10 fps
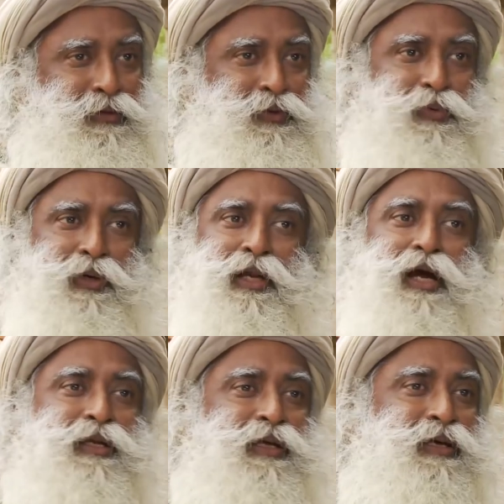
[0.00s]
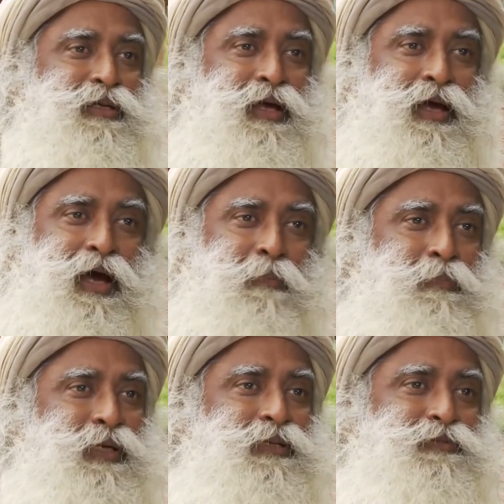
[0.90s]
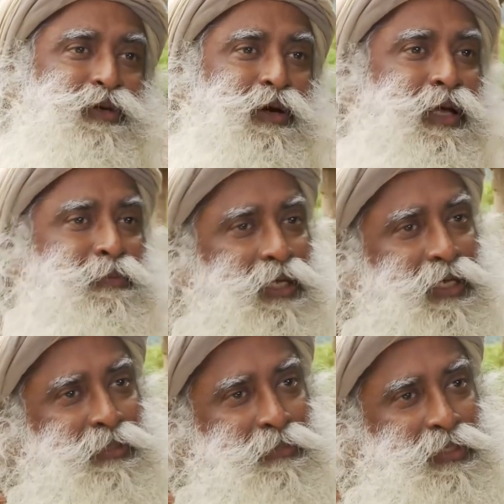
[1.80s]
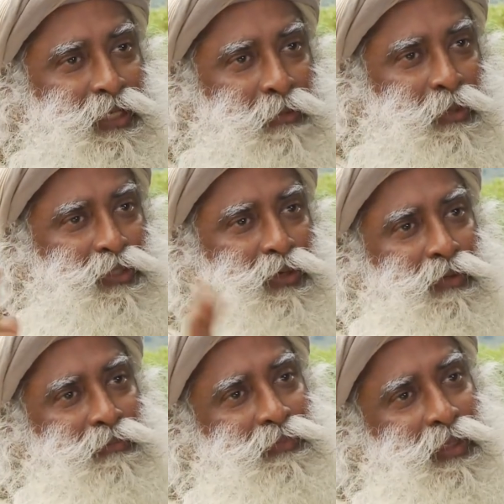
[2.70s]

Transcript: You will not hear a bit of song except the cinema song.